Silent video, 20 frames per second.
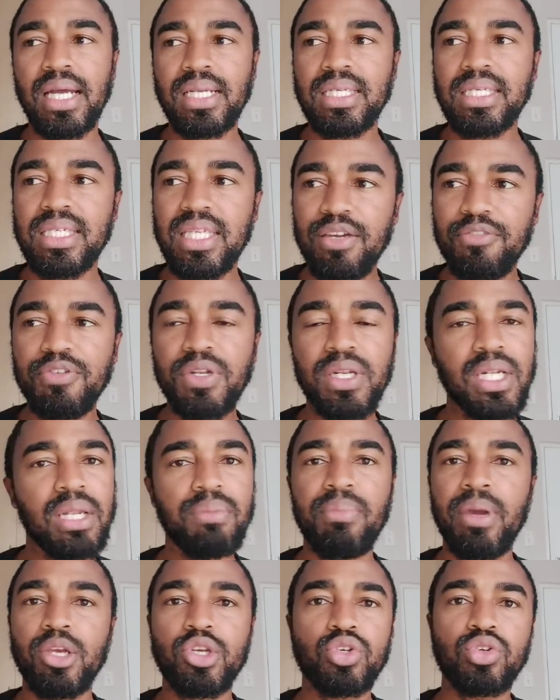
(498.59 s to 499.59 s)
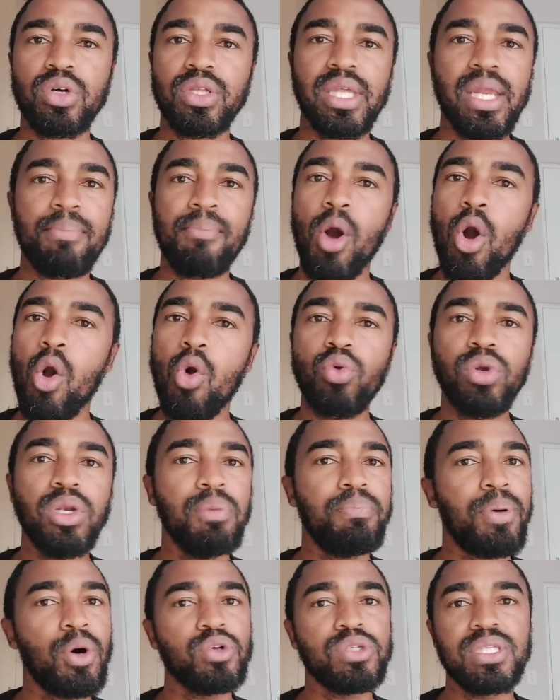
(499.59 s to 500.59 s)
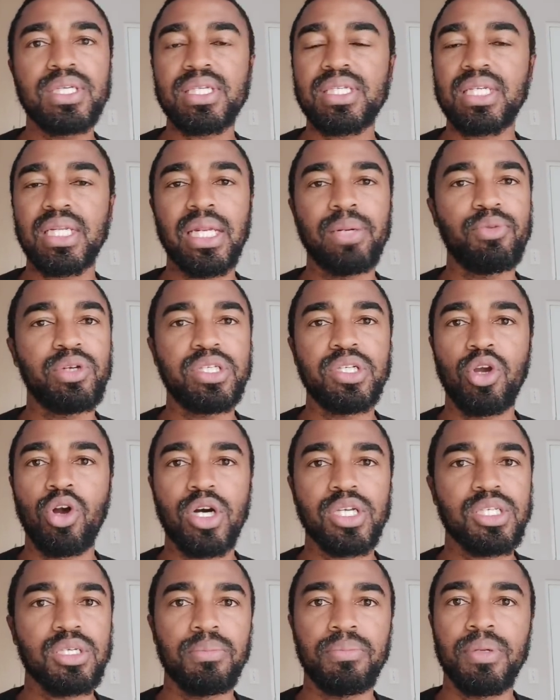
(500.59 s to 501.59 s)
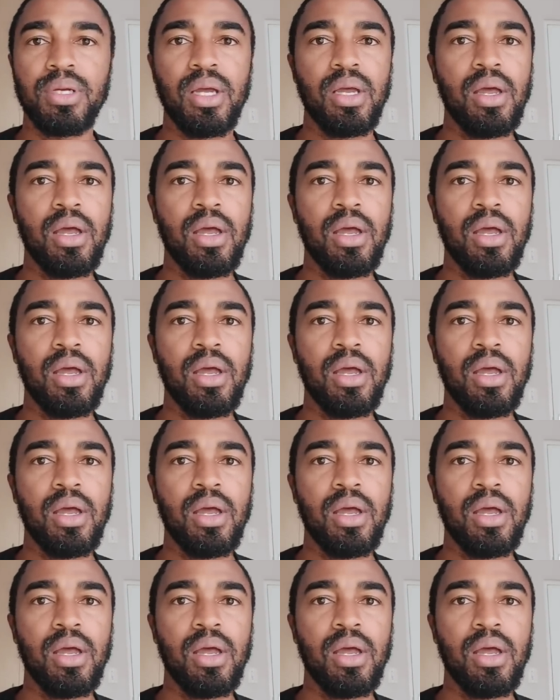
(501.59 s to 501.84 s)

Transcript: I'd definitely make sure that I'm only posting celebrity gossip.